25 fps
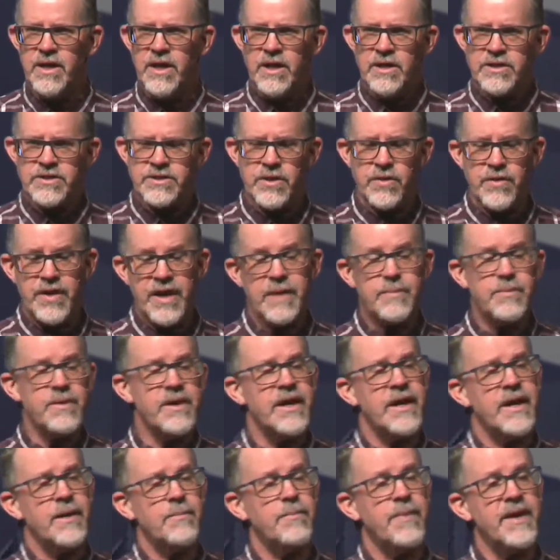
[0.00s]
So
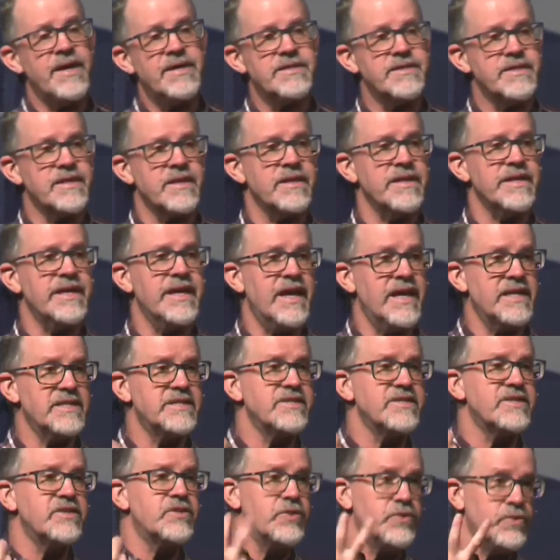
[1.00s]
Abraham basically
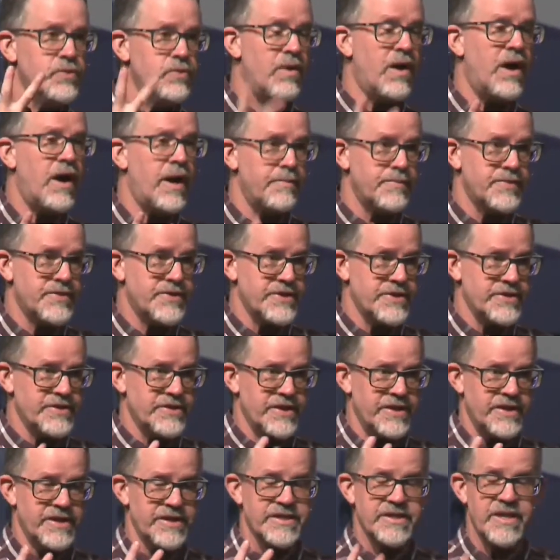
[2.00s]
has two options,
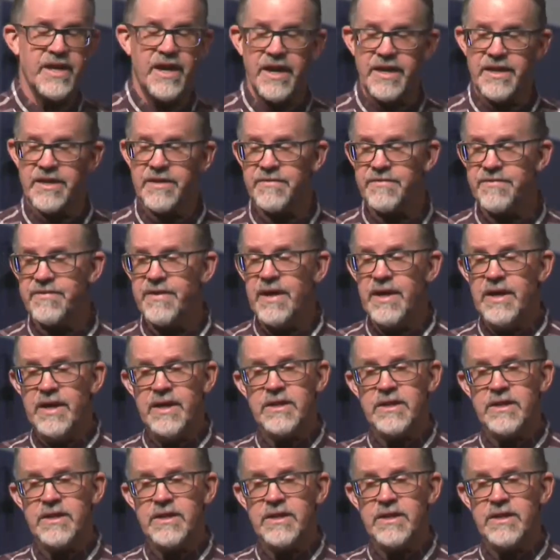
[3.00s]
and it's kind of